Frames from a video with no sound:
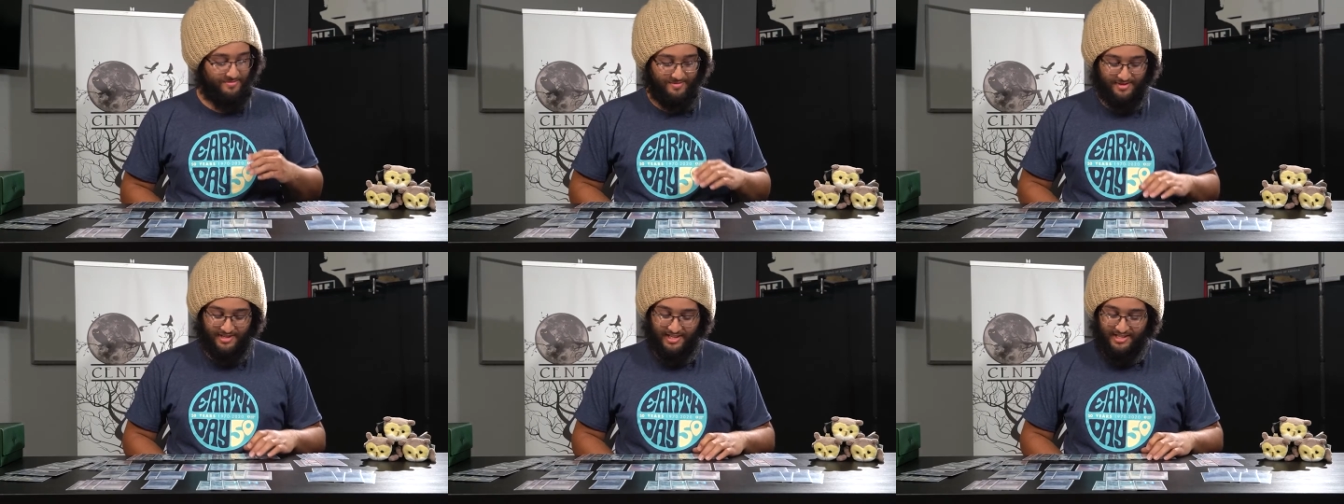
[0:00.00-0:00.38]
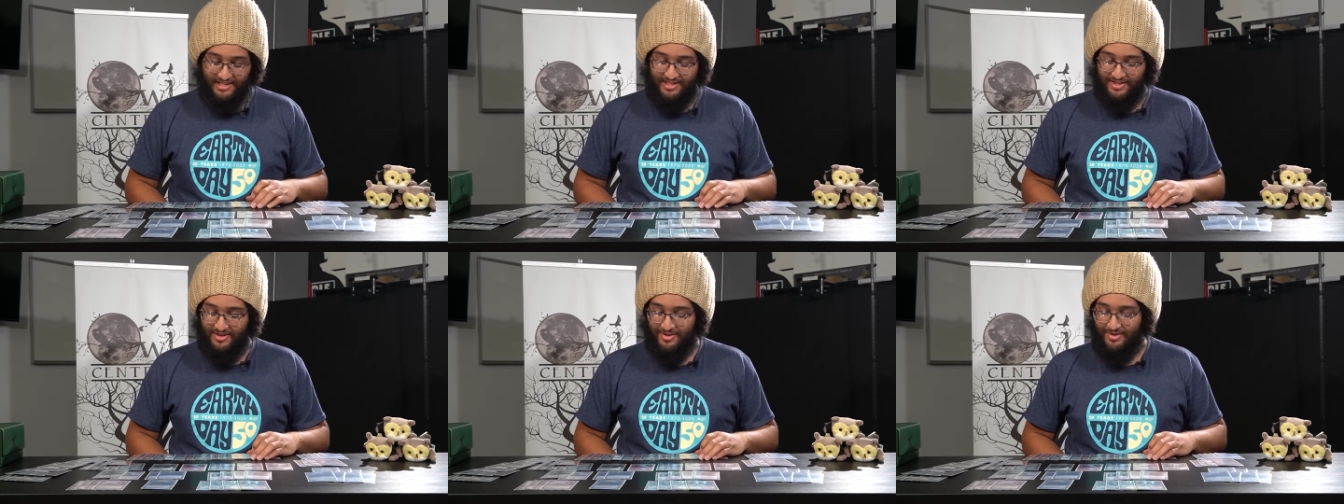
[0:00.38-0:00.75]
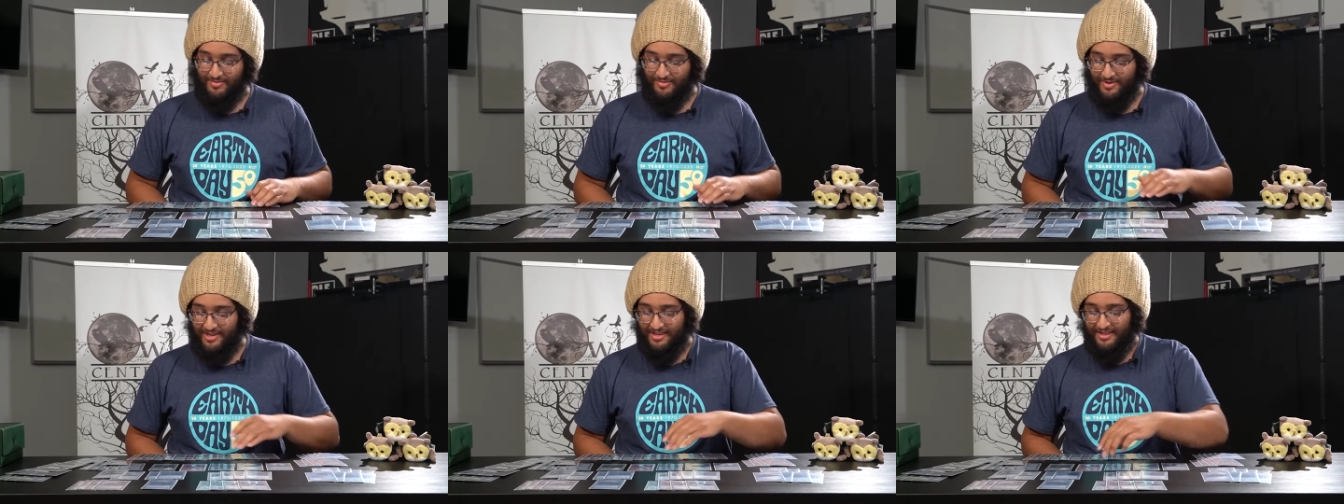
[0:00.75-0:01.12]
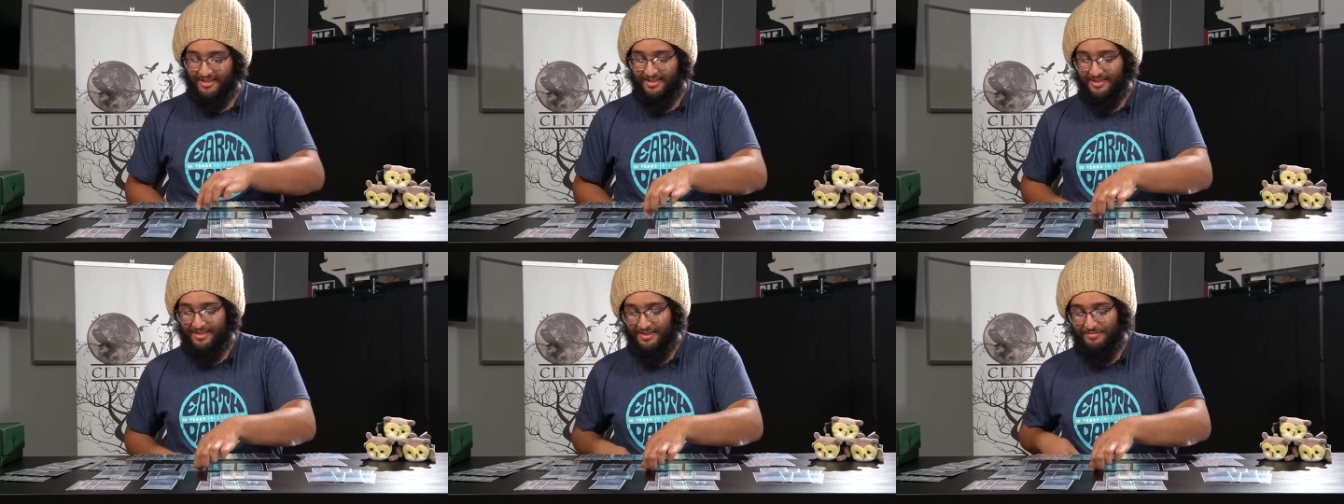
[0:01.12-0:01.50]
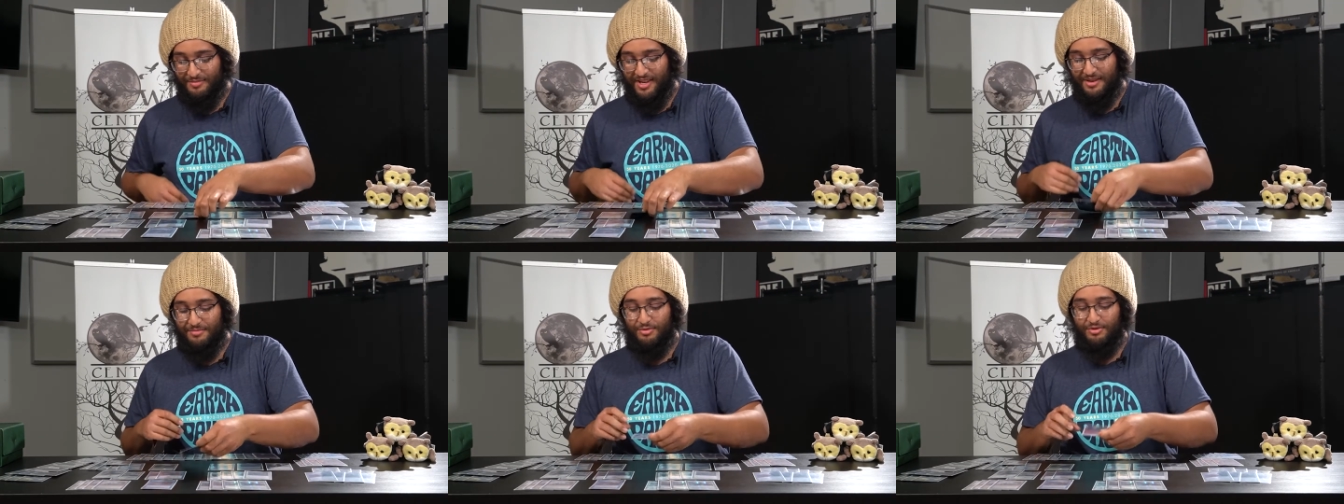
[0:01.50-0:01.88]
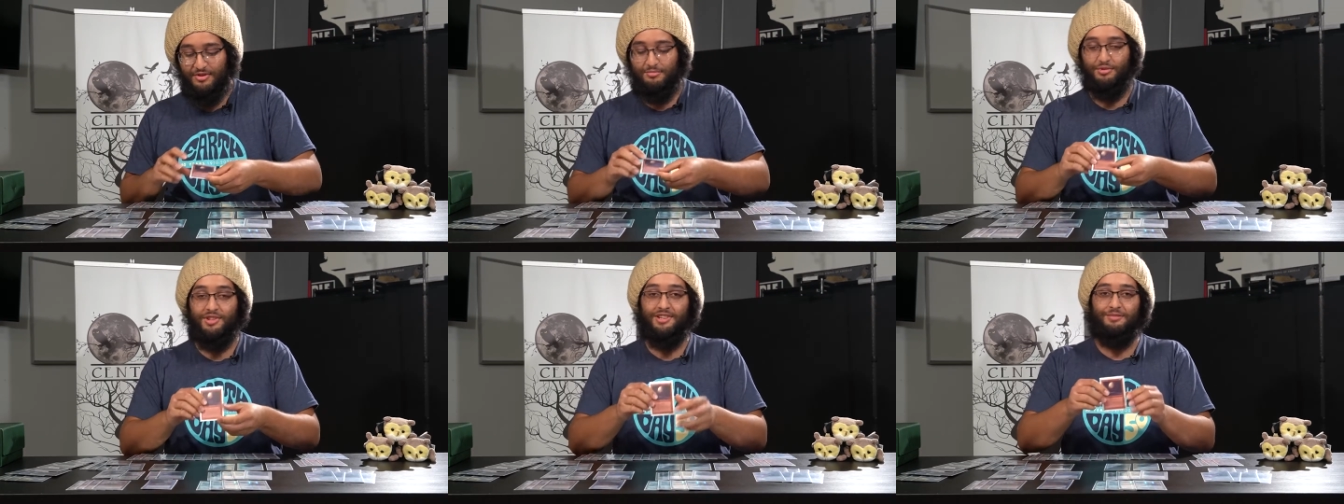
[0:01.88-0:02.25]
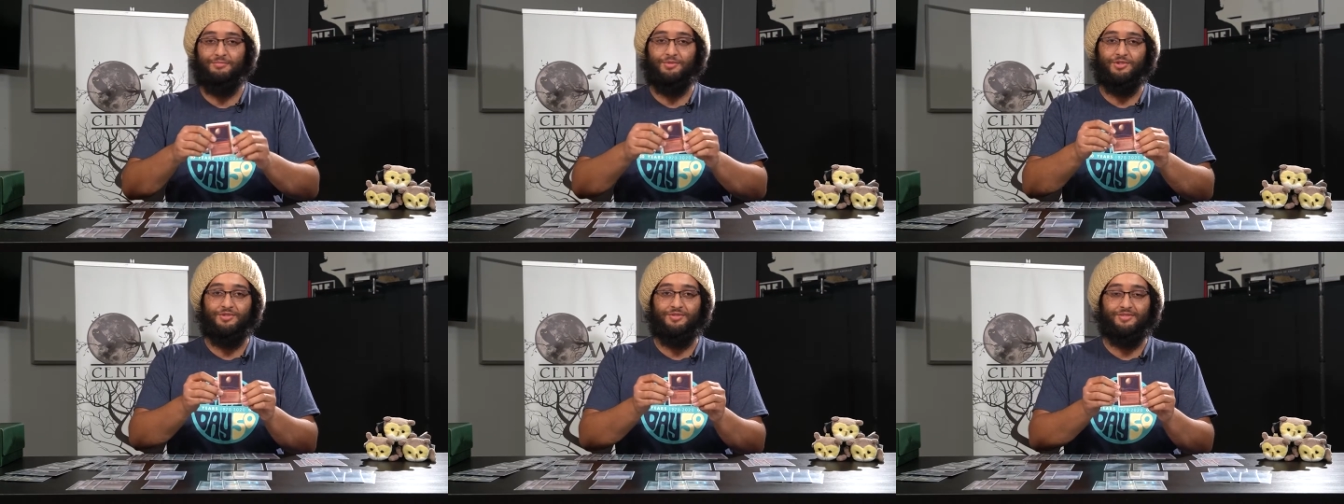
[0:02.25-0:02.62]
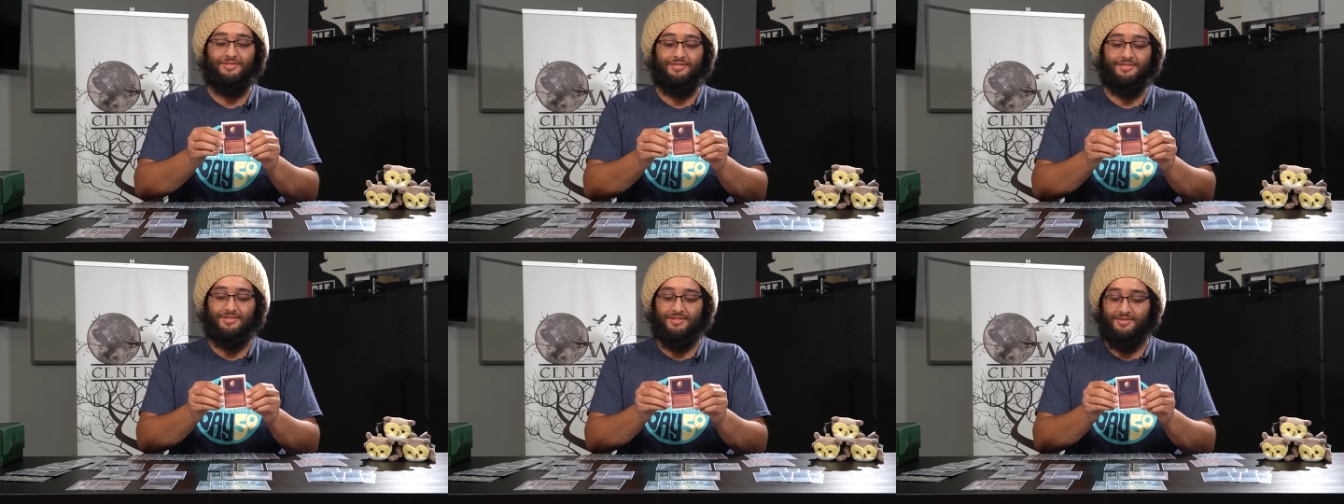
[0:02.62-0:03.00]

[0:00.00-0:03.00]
Let's start with the main board Blood Moon